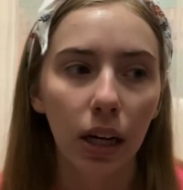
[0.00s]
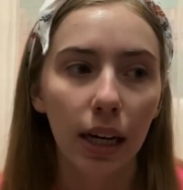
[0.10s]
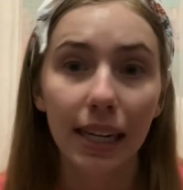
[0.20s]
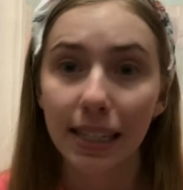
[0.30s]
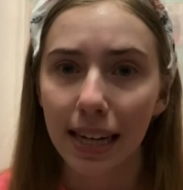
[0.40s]

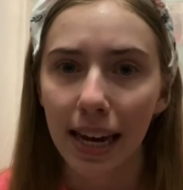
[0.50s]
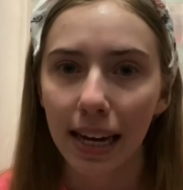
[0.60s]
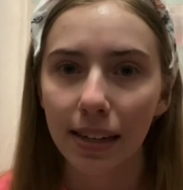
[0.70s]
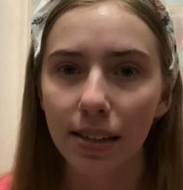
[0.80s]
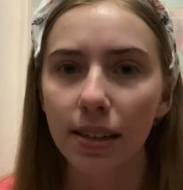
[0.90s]

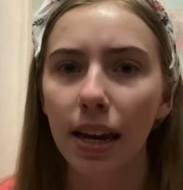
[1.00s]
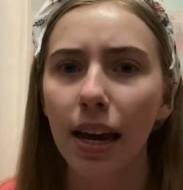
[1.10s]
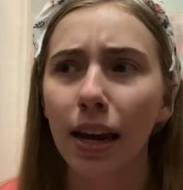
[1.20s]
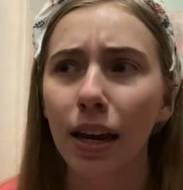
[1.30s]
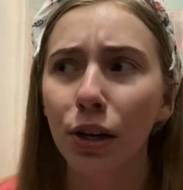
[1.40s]
intense,
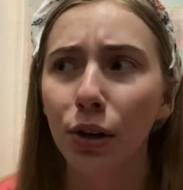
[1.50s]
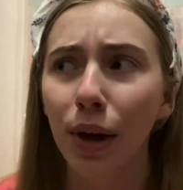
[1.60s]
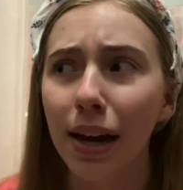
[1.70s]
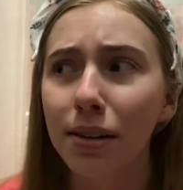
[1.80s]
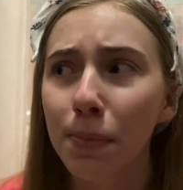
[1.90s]
and you
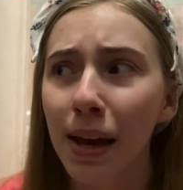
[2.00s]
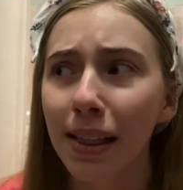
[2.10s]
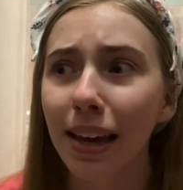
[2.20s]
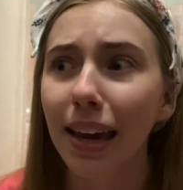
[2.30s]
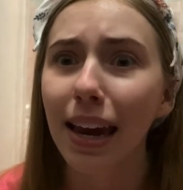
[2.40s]
had to pay
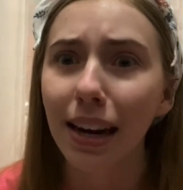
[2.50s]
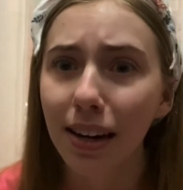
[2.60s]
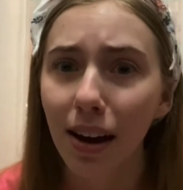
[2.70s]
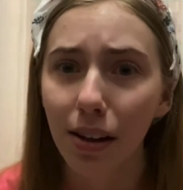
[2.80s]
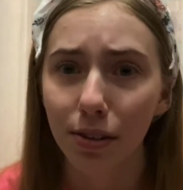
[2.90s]
like
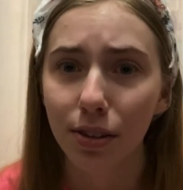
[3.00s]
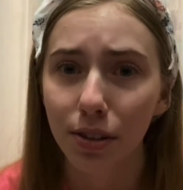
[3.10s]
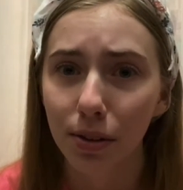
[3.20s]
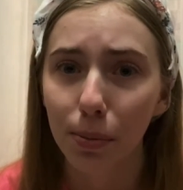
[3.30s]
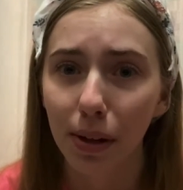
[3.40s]
$80 to
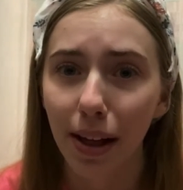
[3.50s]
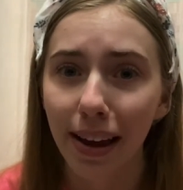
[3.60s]
apply.